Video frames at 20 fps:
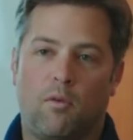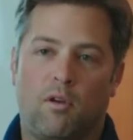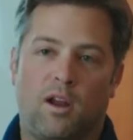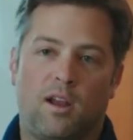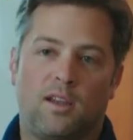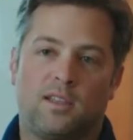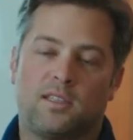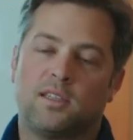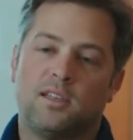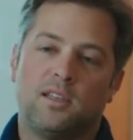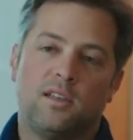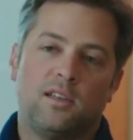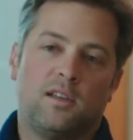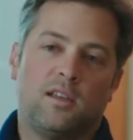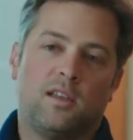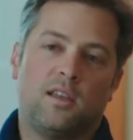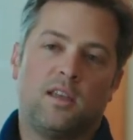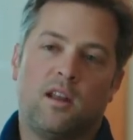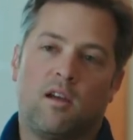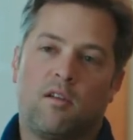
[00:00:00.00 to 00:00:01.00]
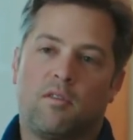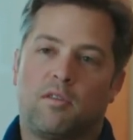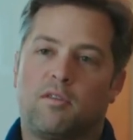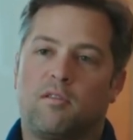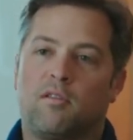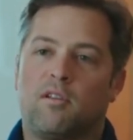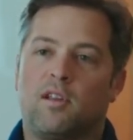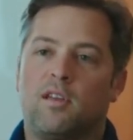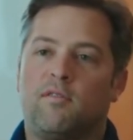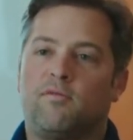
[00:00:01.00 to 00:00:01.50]
Whereas,
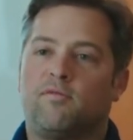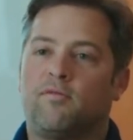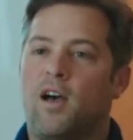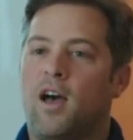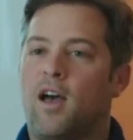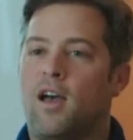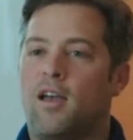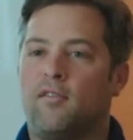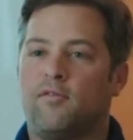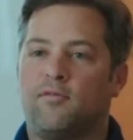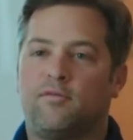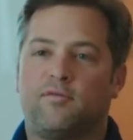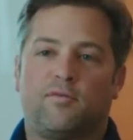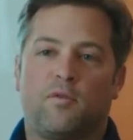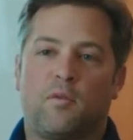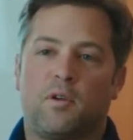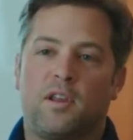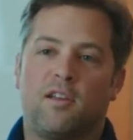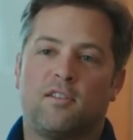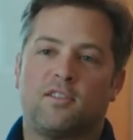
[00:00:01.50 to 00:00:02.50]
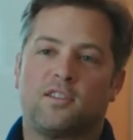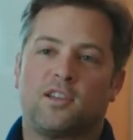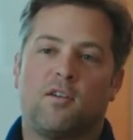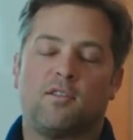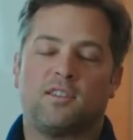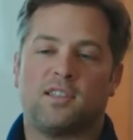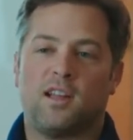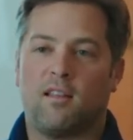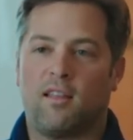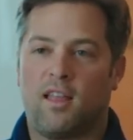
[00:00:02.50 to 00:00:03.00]
35, 40 years ago,
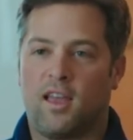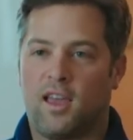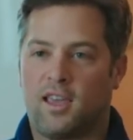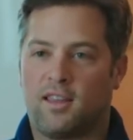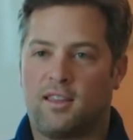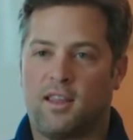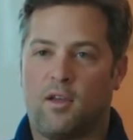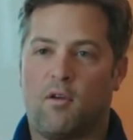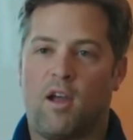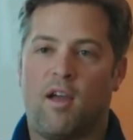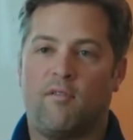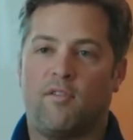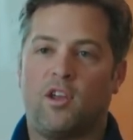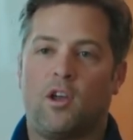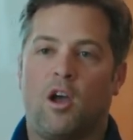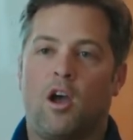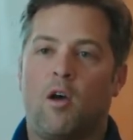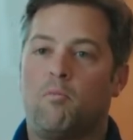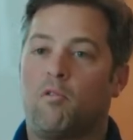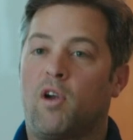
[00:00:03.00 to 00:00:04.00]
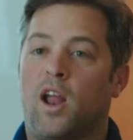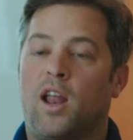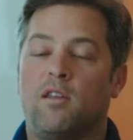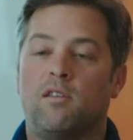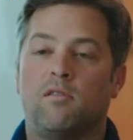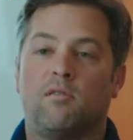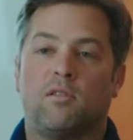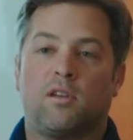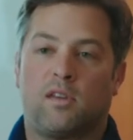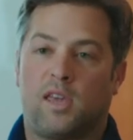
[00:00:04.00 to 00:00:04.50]
it's not like they were having a brand
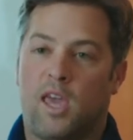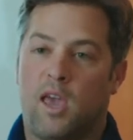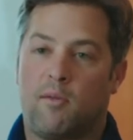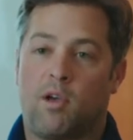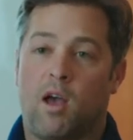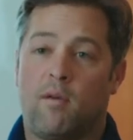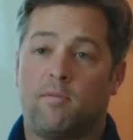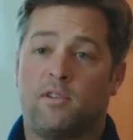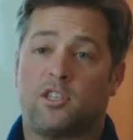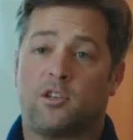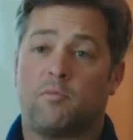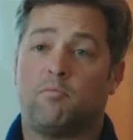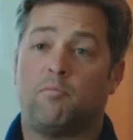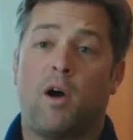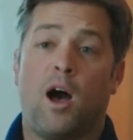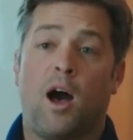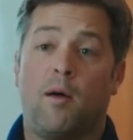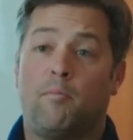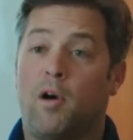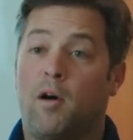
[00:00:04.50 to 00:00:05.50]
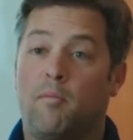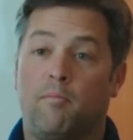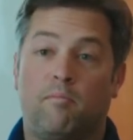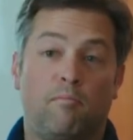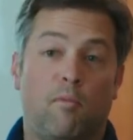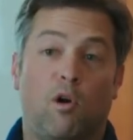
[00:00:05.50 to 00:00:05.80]
new camp competition pop up,